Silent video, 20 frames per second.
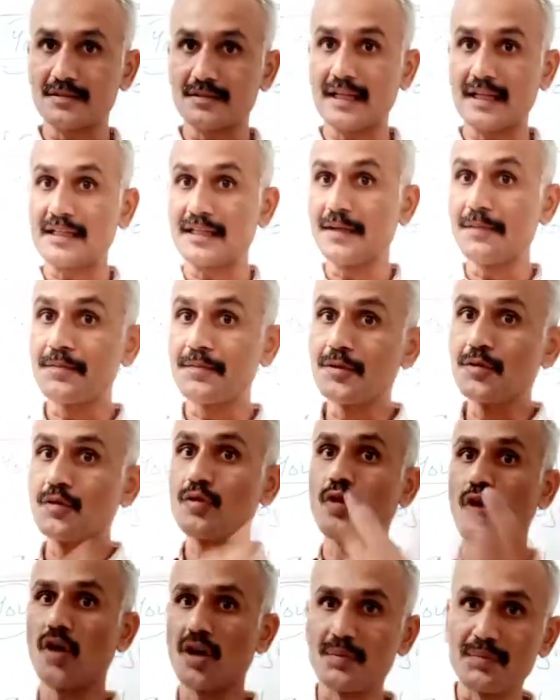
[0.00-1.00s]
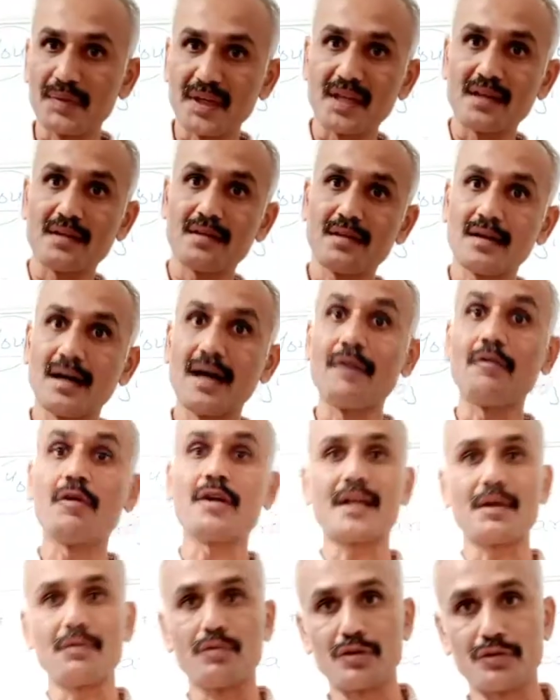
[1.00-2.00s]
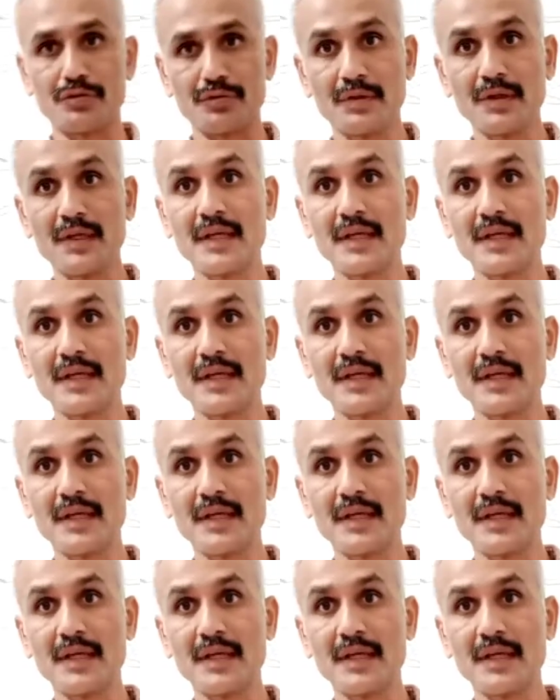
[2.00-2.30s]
That if you call me, what I will do.